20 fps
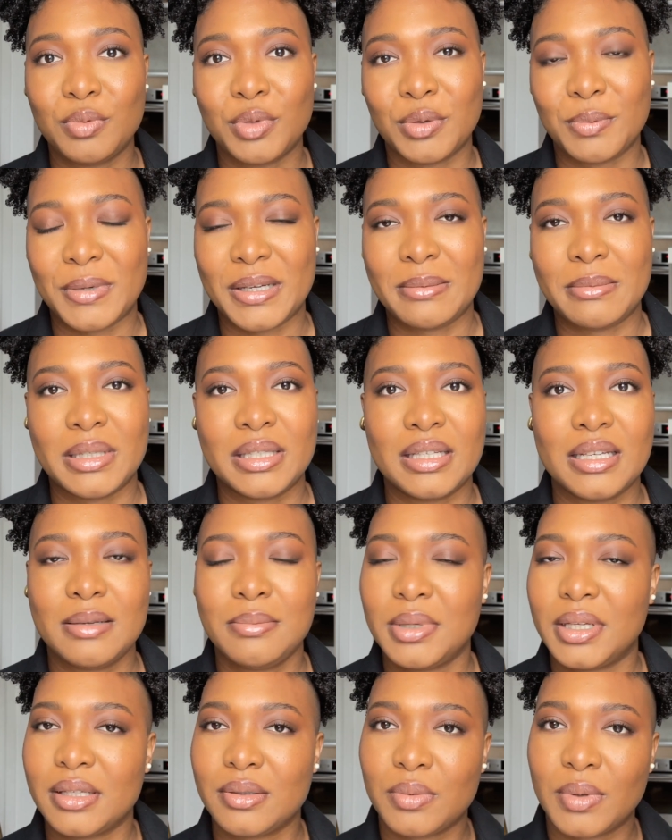pigmented
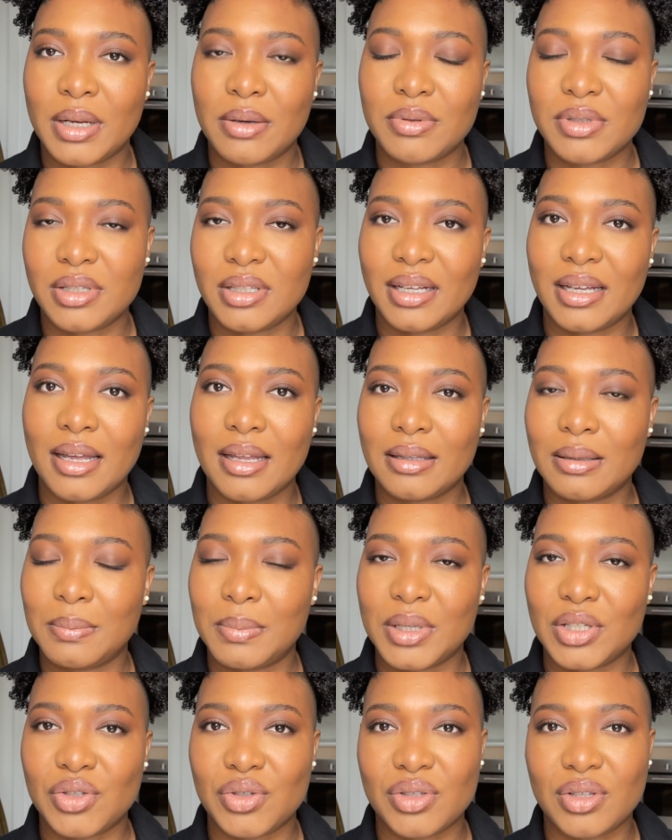because when I was looking at the
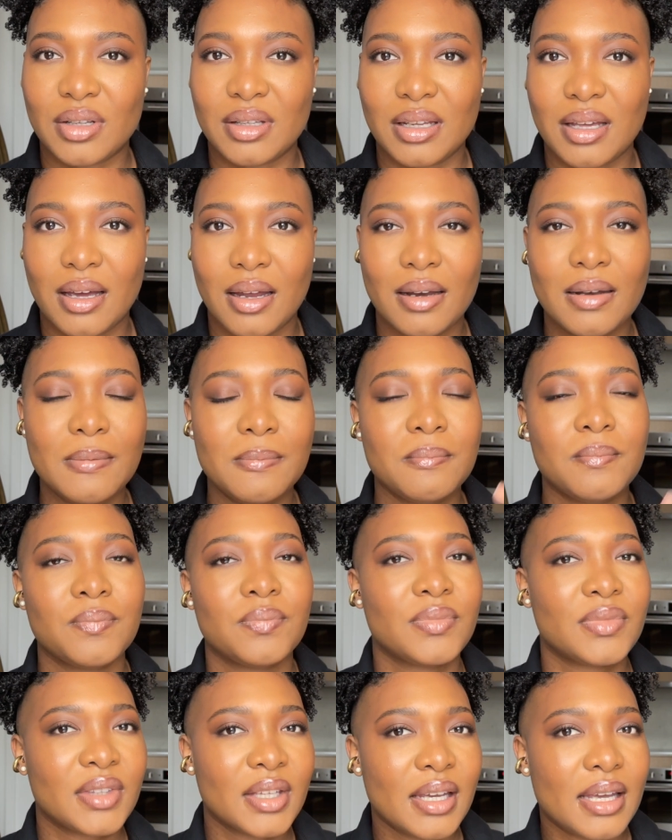pictures online,
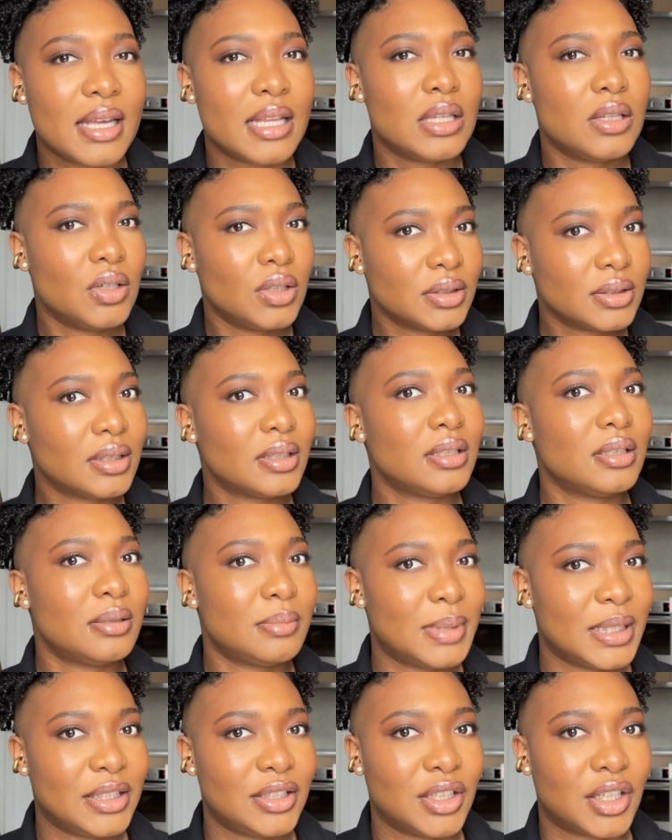it looked a little
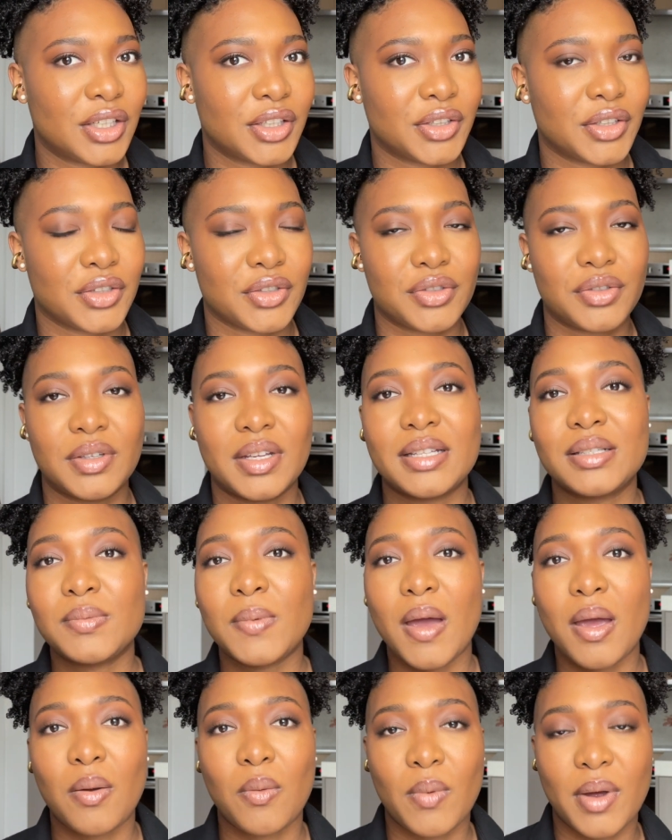bit darker, so that's
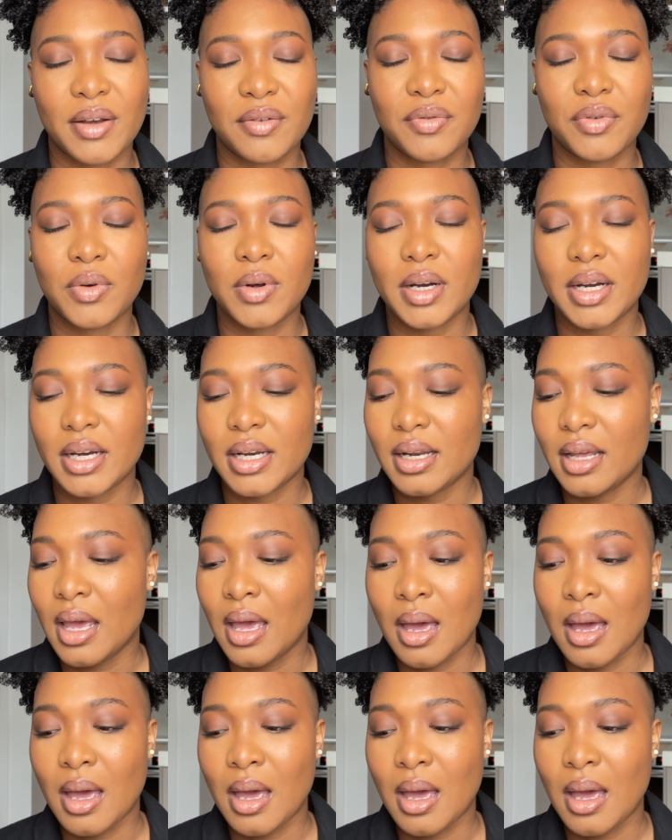why I went for it.